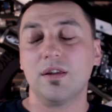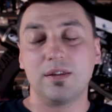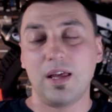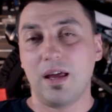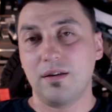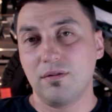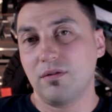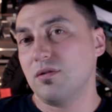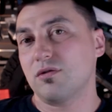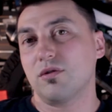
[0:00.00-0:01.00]
then
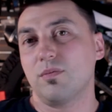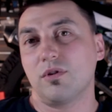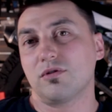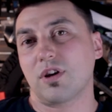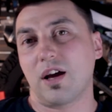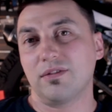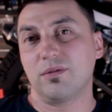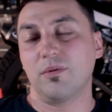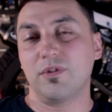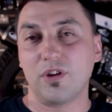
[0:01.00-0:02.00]
you should be also
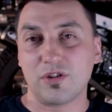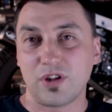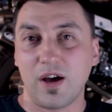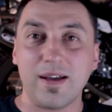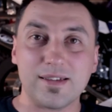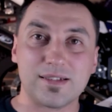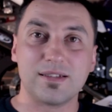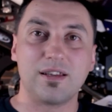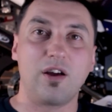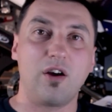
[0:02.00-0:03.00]
comfortable with those tires,
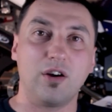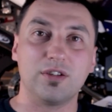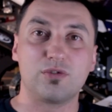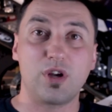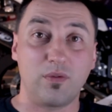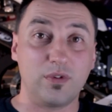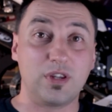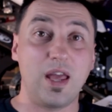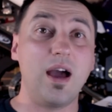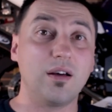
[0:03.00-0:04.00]
you know, on the track
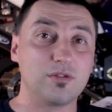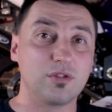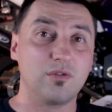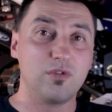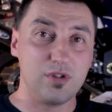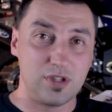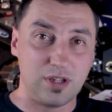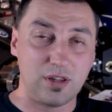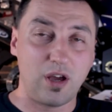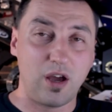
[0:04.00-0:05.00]
without sort of
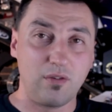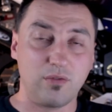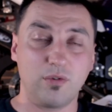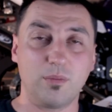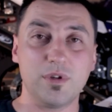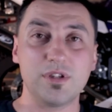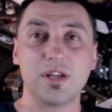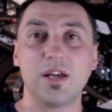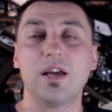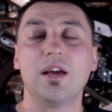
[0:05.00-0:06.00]
using the Tyre Warmers,
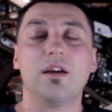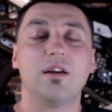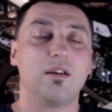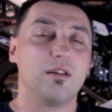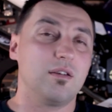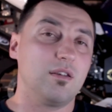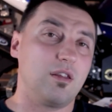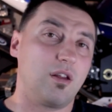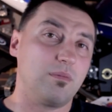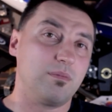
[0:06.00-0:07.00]

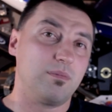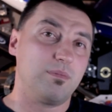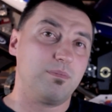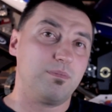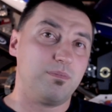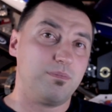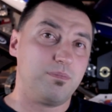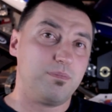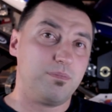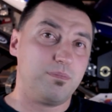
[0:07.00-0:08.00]
you know,
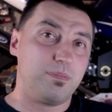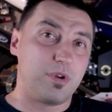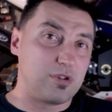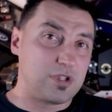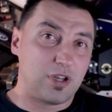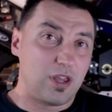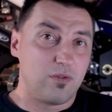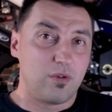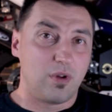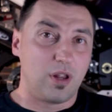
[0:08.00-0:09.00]
because they'll give
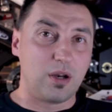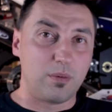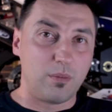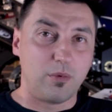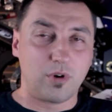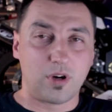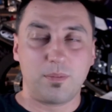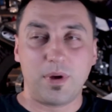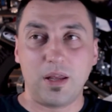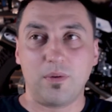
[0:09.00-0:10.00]
you a little bit more
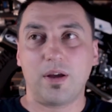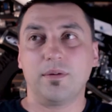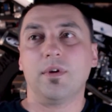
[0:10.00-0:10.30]
grip anyway.